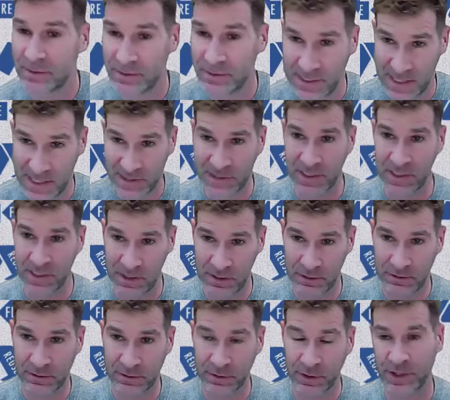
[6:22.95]
Yes,
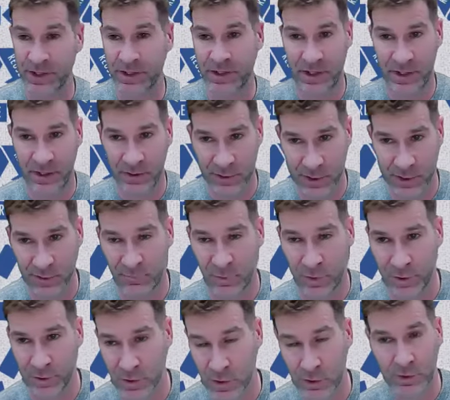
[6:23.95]
it could. Here's the
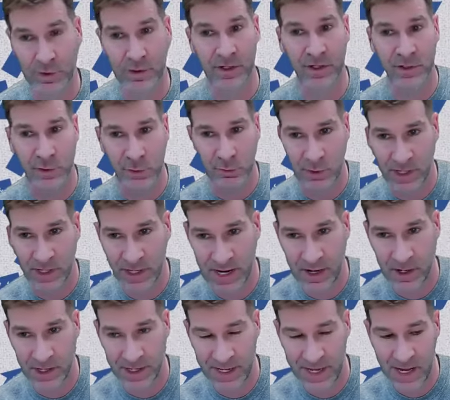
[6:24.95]
footnote, or here's where it
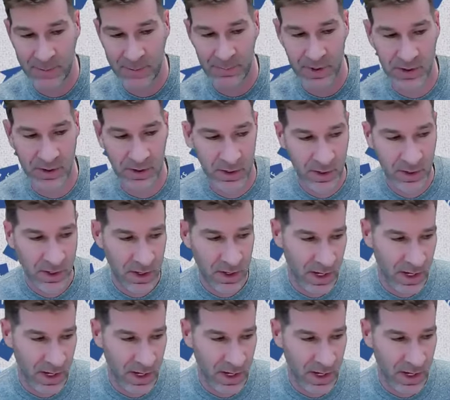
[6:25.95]
already happened.